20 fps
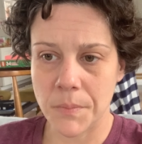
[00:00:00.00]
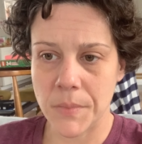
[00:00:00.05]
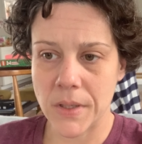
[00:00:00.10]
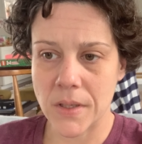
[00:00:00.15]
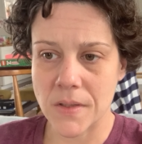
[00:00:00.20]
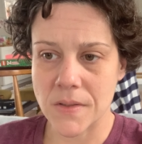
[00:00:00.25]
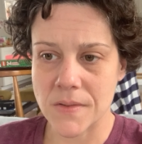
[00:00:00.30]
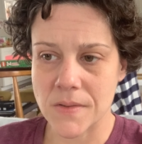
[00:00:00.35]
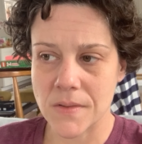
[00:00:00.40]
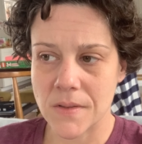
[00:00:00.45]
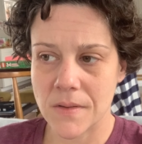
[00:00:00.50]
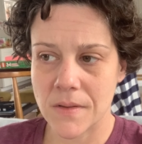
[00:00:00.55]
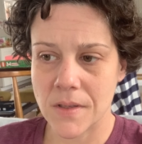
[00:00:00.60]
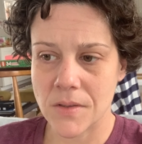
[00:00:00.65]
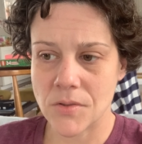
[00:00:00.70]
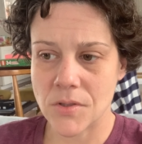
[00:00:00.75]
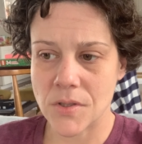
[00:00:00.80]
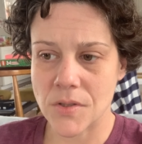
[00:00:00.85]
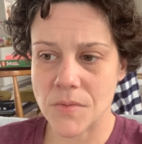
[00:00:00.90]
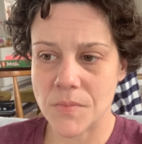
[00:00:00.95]
because
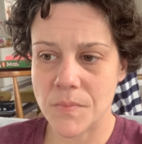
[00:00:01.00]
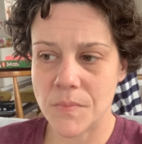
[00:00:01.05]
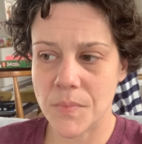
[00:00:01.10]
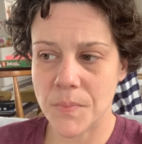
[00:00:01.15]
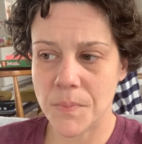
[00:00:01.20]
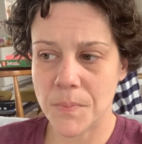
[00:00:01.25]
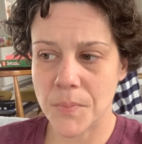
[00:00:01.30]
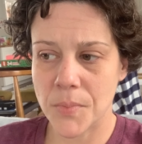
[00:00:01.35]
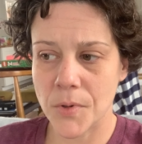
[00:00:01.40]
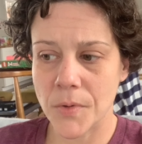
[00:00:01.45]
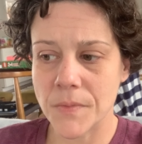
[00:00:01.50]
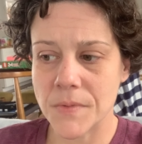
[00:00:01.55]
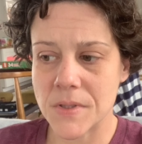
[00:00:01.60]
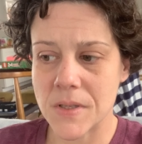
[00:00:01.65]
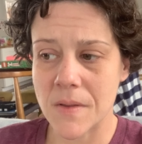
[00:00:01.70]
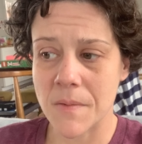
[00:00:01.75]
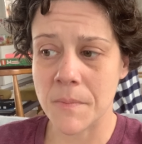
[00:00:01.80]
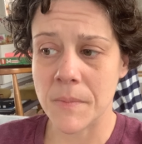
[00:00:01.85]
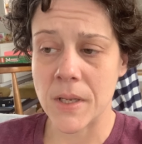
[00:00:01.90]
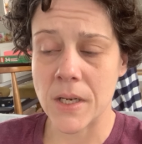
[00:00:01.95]
that just proves
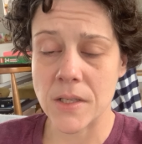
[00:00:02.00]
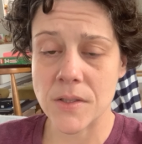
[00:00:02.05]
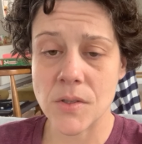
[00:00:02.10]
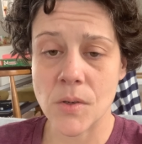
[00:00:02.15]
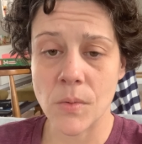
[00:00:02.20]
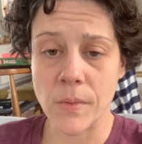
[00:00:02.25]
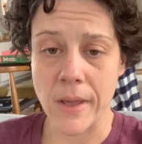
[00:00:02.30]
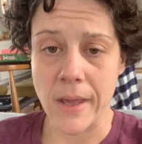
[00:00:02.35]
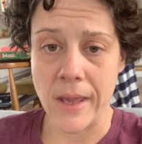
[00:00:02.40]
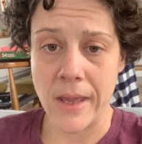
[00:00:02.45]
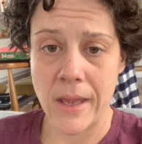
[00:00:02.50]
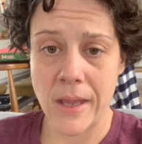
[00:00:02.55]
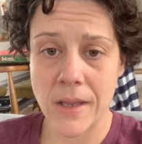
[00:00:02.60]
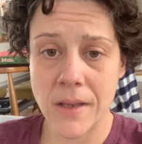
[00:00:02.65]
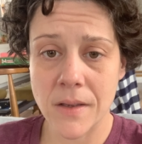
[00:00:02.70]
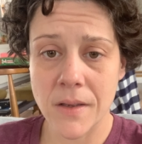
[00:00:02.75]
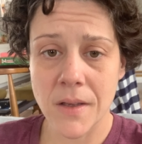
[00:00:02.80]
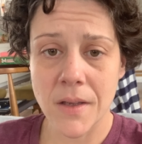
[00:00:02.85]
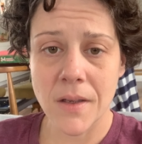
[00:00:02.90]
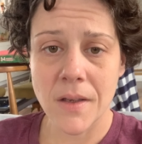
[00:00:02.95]
to them that it's okay